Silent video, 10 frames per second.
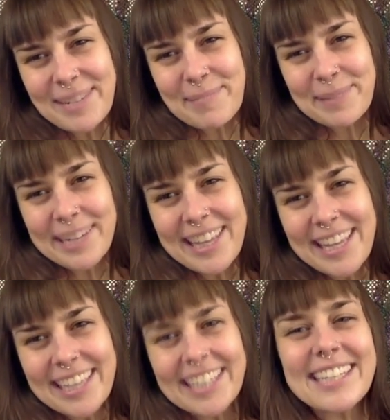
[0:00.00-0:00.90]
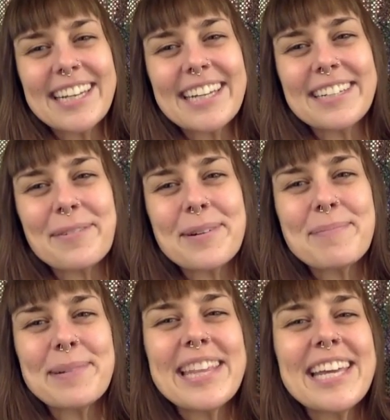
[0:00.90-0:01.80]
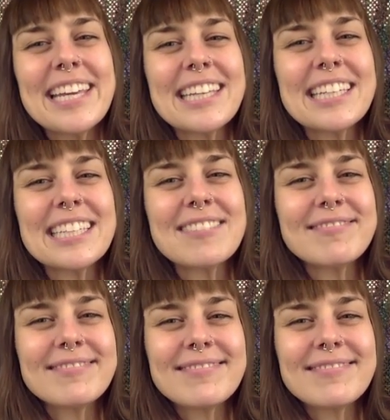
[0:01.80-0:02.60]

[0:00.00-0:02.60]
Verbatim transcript: Breathing in, I know I'm breathing in.